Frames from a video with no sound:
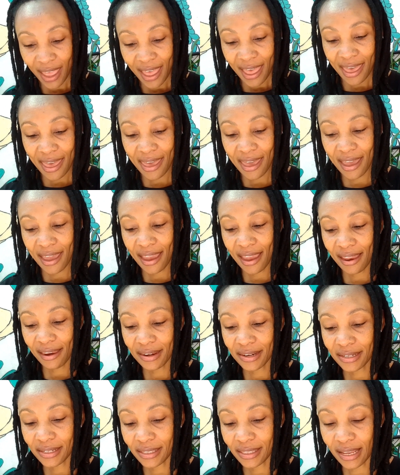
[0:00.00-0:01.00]

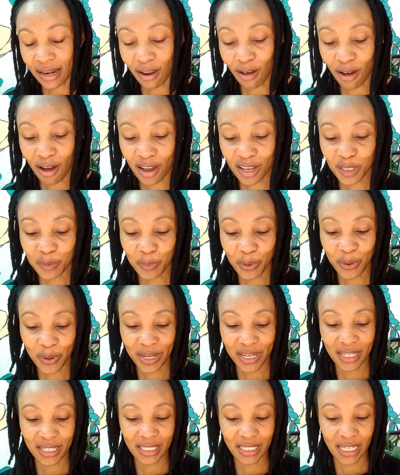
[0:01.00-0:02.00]
And the last
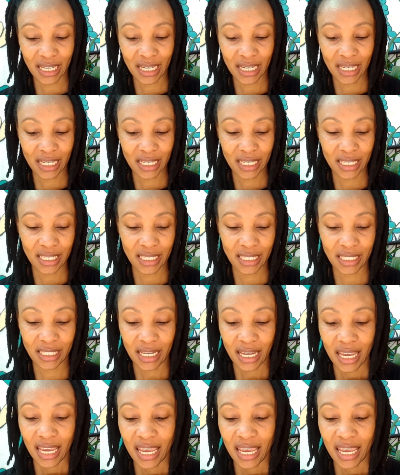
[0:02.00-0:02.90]
point is,